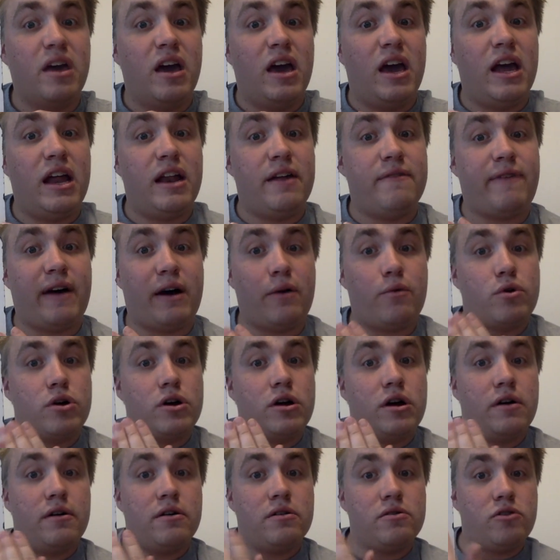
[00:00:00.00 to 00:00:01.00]
And if I were
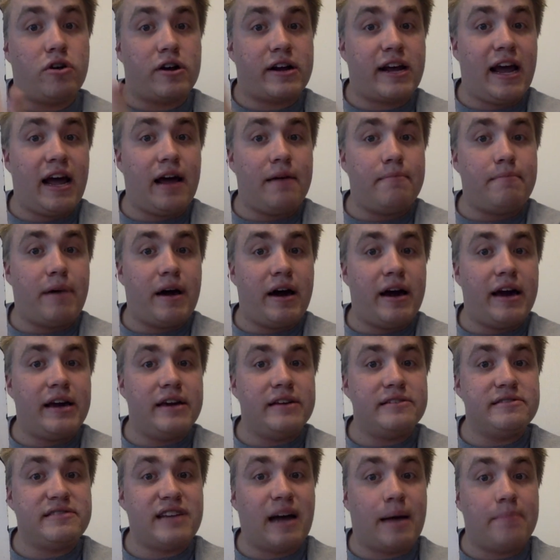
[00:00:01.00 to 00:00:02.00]
to look at
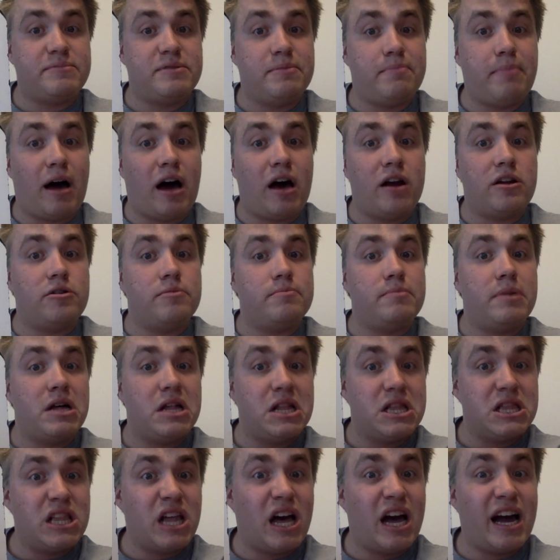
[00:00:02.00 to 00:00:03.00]
my top to bottom
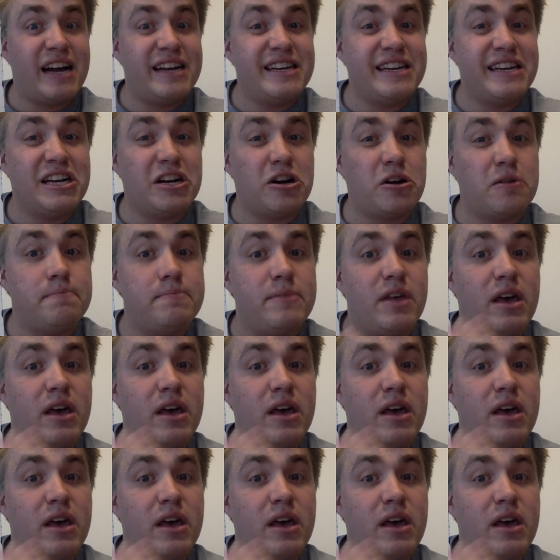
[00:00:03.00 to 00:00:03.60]
line here,